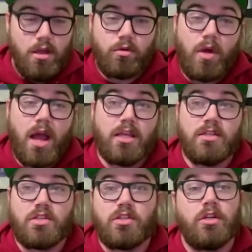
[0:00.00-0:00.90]
The
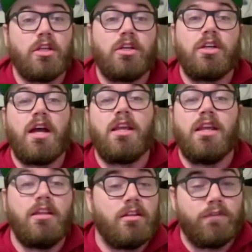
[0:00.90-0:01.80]
Rockies certainly could not
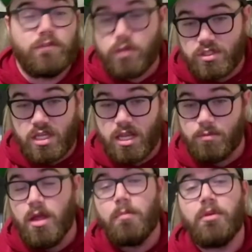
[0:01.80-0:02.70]
hit in the first game.